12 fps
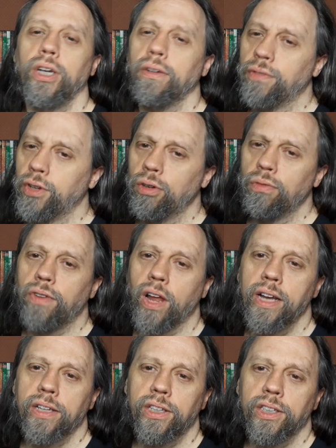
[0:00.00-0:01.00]
if you've
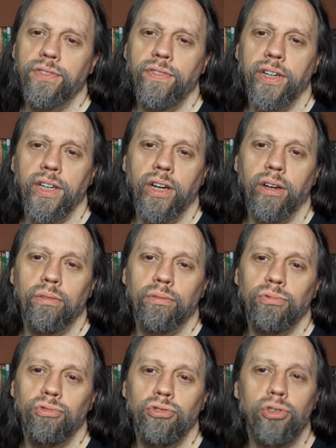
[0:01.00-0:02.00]
liked this video,
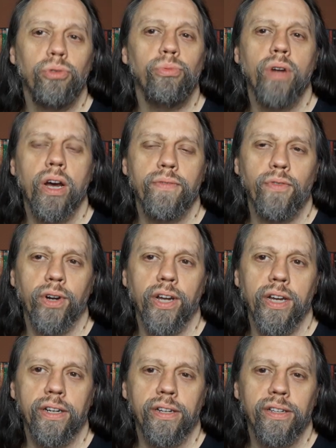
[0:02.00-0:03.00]
do not
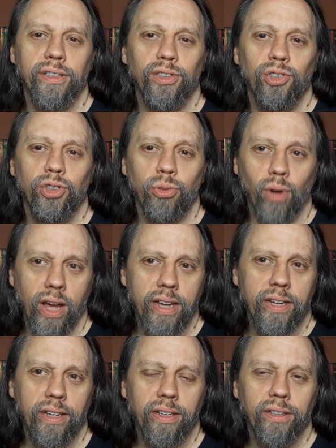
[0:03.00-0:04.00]
forget to
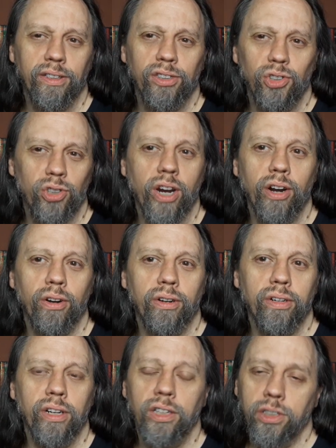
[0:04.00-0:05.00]
like, share,
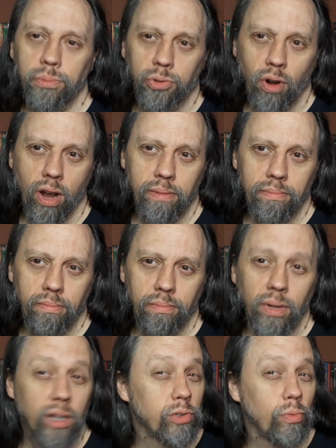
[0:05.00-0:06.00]
and subscribe
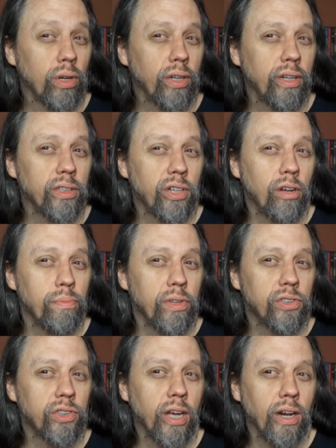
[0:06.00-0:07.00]
because it really does help
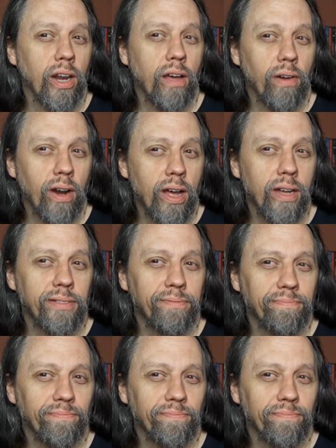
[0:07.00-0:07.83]
this channel out a lot.